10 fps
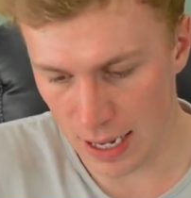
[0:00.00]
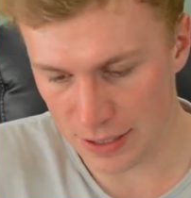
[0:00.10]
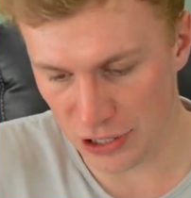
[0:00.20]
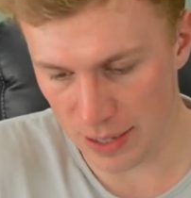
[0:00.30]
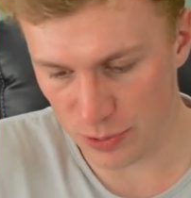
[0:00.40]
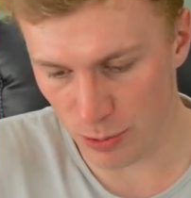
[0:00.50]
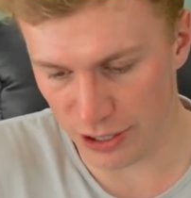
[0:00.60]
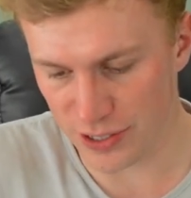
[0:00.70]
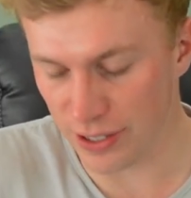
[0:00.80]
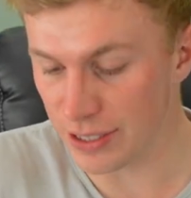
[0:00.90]
Hey James, we're
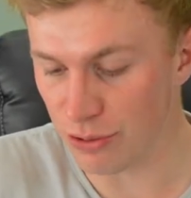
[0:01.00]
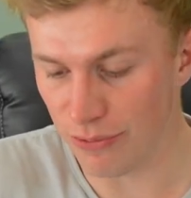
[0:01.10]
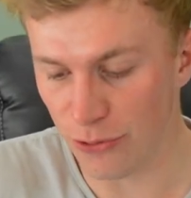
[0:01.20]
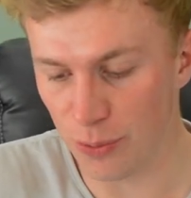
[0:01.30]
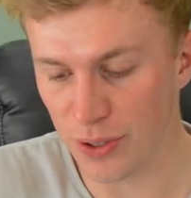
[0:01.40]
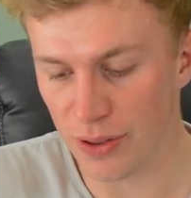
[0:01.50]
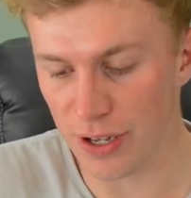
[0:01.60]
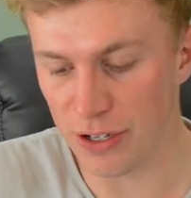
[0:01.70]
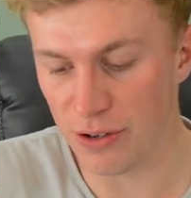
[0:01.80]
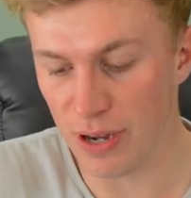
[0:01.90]
excited to inform you
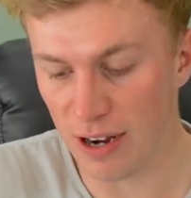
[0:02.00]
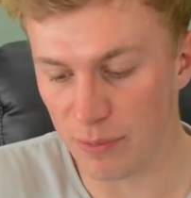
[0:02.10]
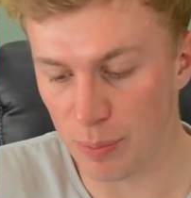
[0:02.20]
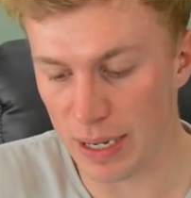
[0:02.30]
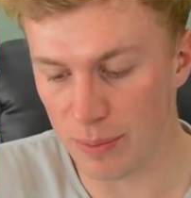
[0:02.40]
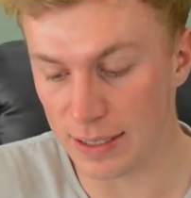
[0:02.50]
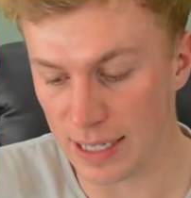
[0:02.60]
that you have been